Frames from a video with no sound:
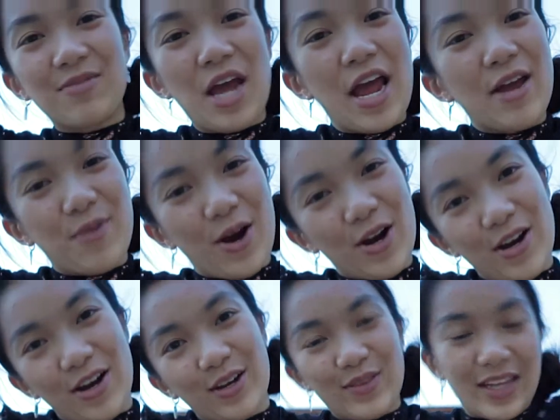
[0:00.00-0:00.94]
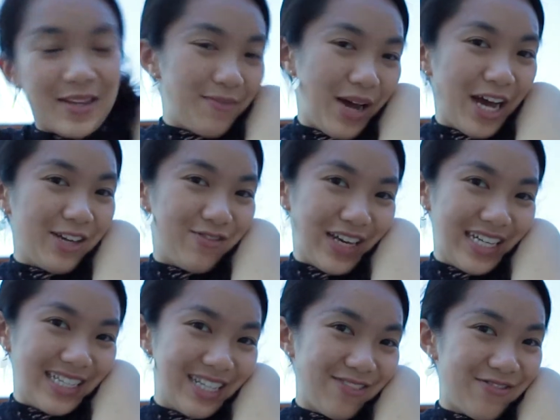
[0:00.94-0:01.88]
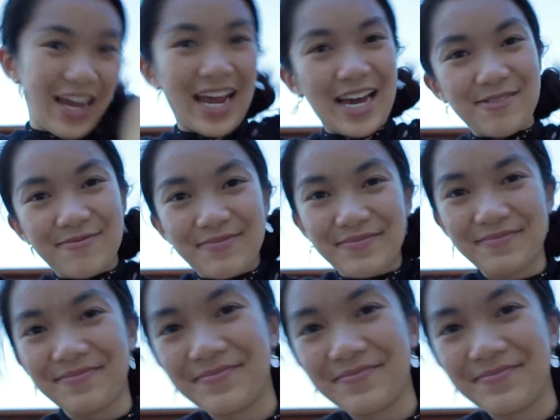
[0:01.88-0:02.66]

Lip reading: and part of my fancy fam.